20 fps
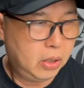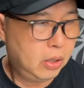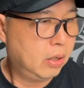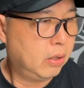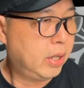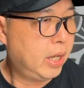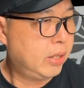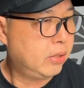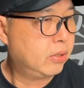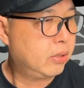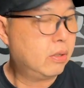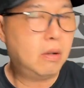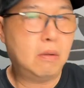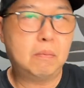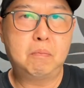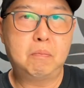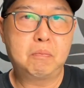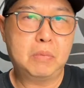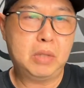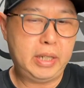Okay, so
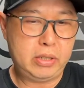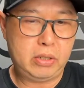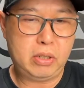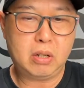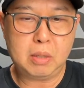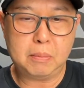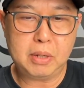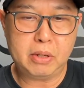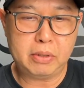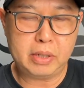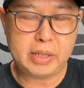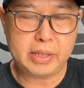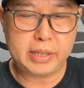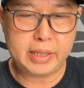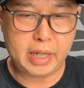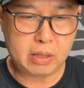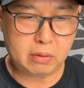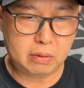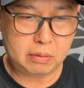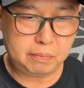let's talk about the
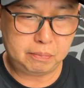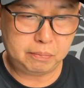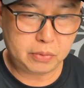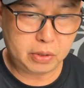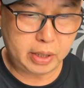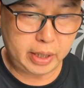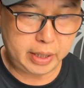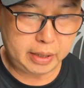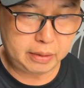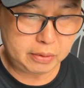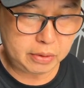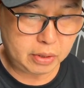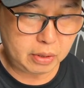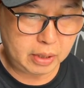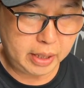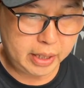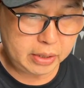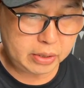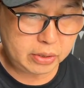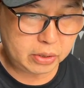sound. All right, so
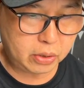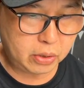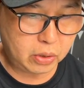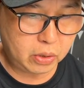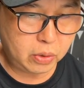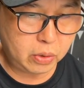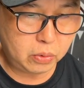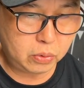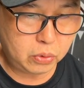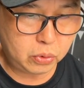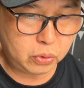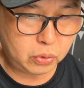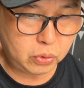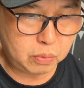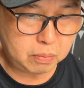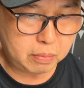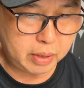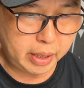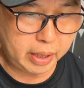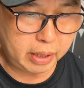let's go to my